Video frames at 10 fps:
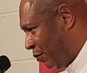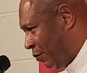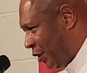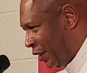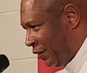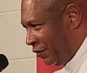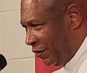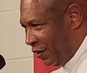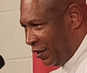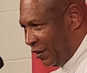But
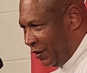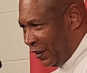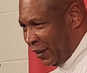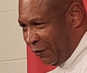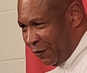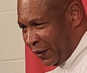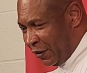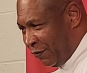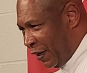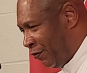the
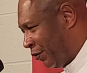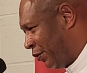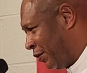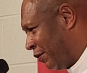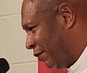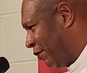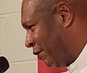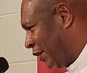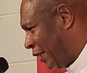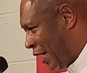defensive effort,
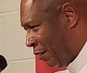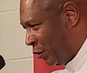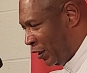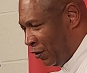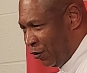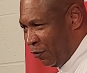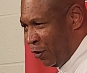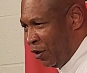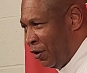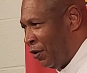the gambling on the
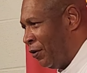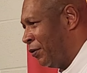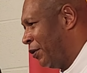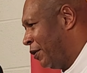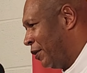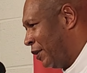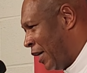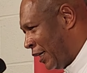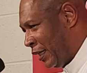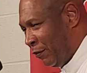ball,
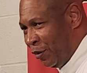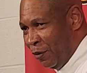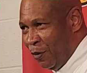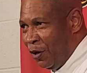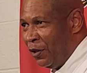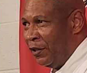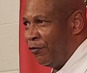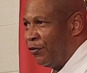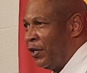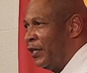not keeping the ball in
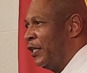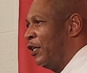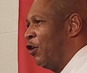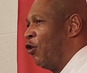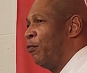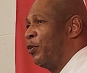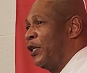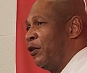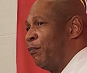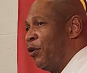front, it all
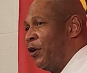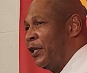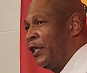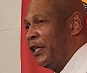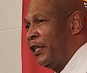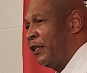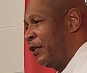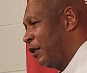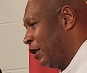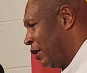played a part in
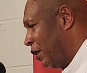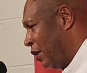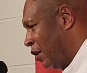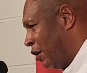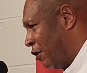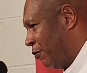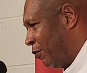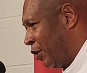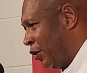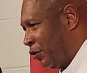
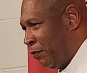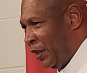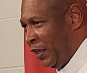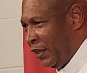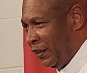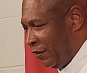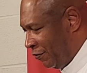us being